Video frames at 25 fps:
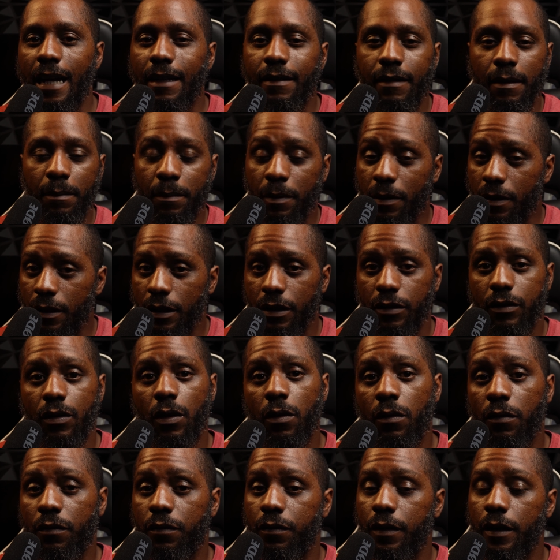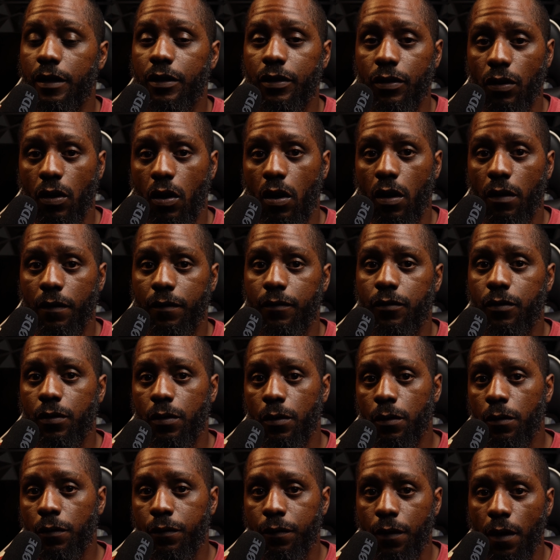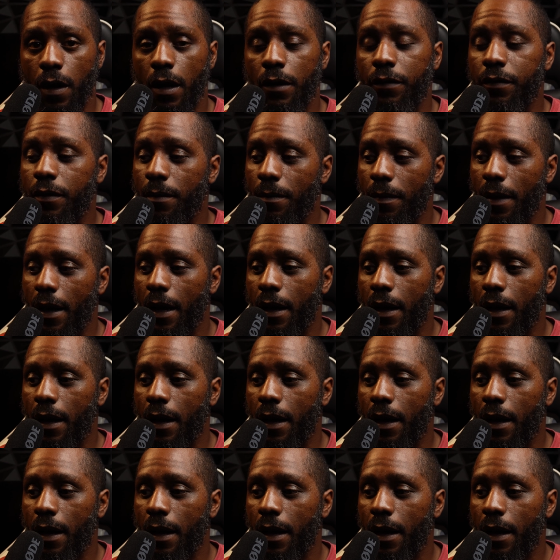I typically don't venture off mm-hmm. too far from